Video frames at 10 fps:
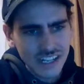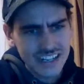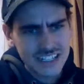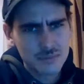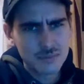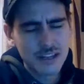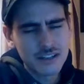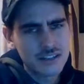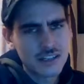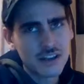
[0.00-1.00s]
he's been
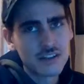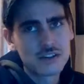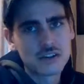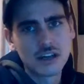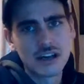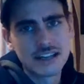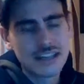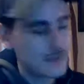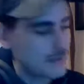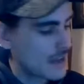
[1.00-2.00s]
playing to the unders a lot. He
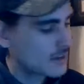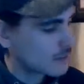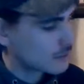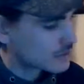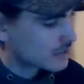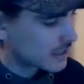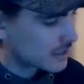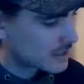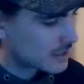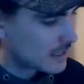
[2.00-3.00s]
had a bad road
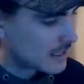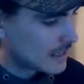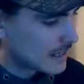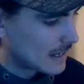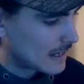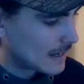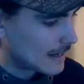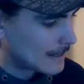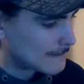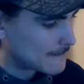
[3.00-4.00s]
start
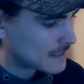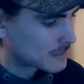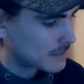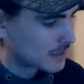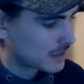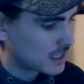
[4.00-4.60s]
this month.